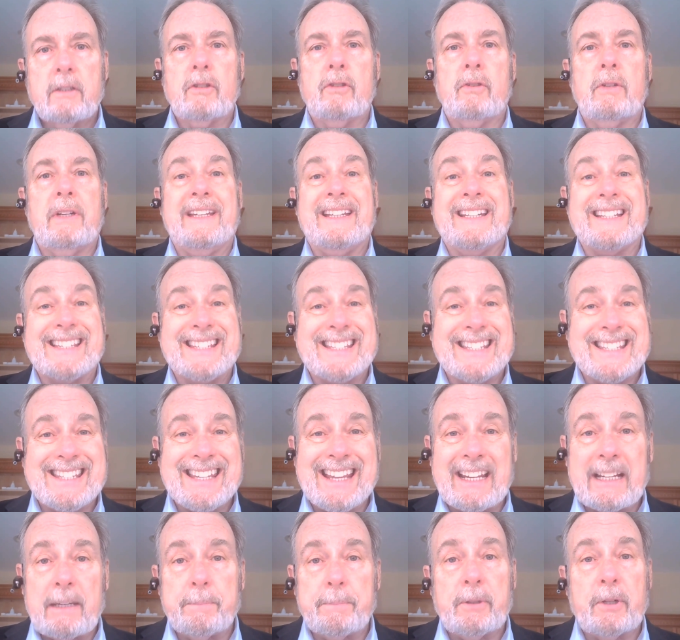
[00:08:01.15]
You need to
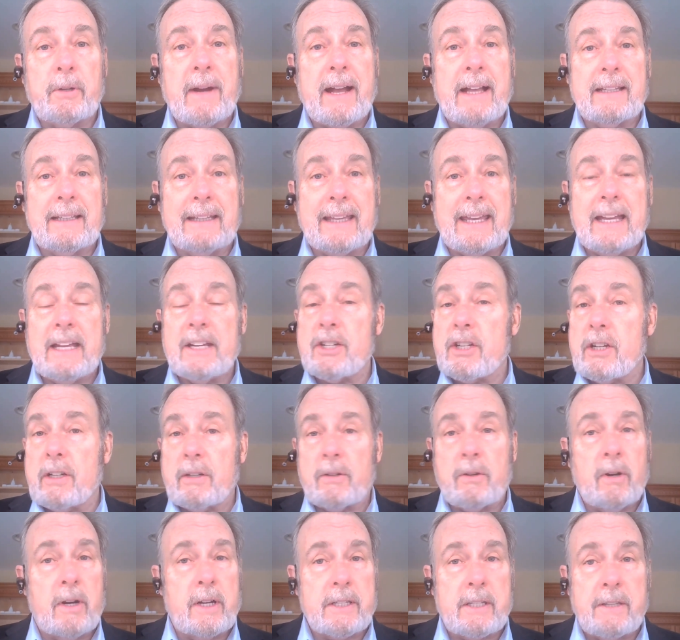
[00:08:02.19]
set up your allocation
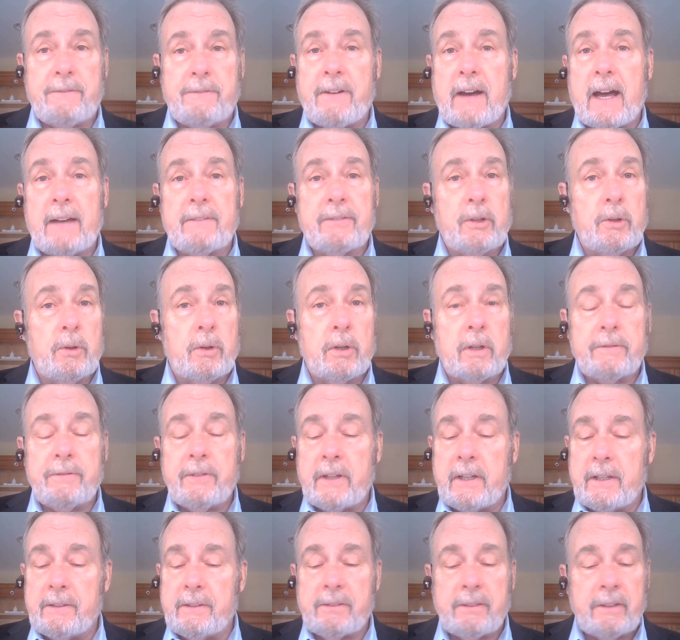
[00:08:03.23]
across the 5 core
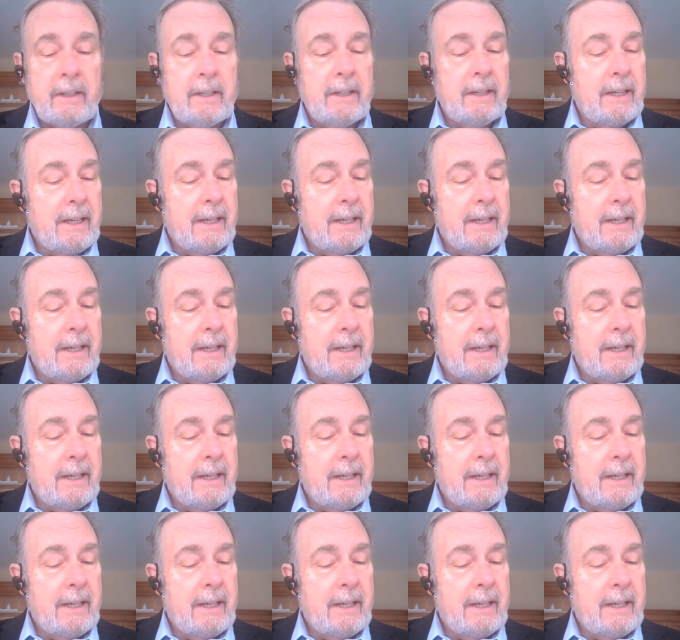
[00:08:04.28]
funds.